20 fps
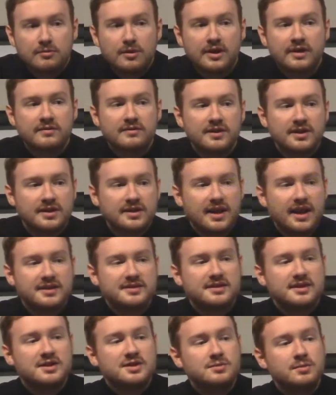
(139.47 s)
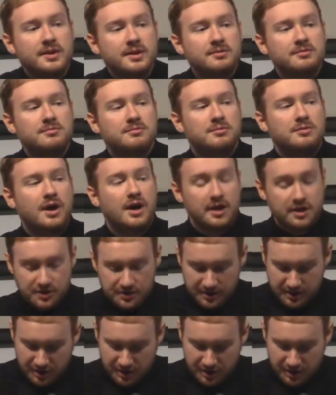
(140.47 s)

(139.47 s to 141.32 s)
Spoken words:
one of the lessons we watched